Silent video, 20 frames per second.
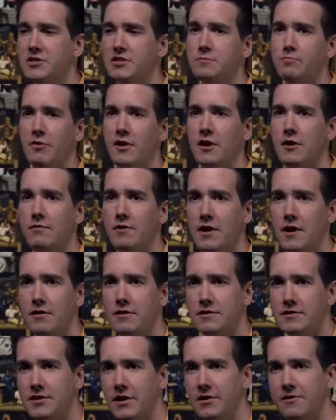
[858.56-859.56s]
just spread it around
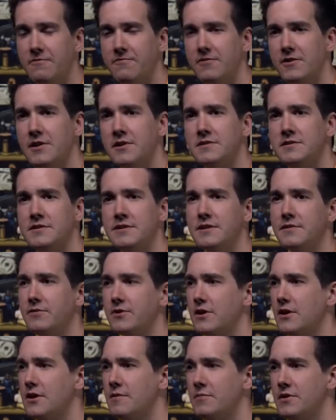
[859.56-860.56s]
and tell your friends and leave a
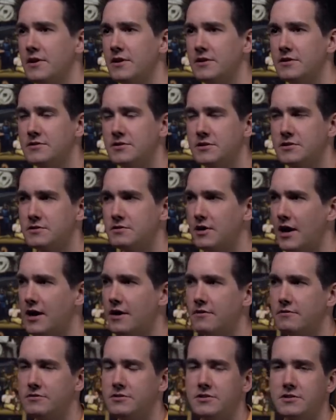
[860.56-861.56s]
comment and just
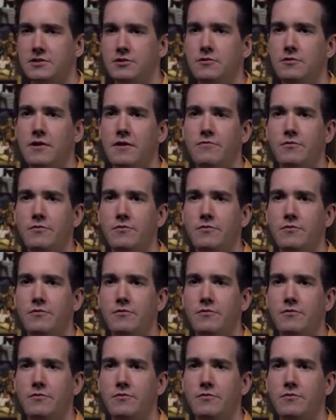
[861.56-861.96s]
do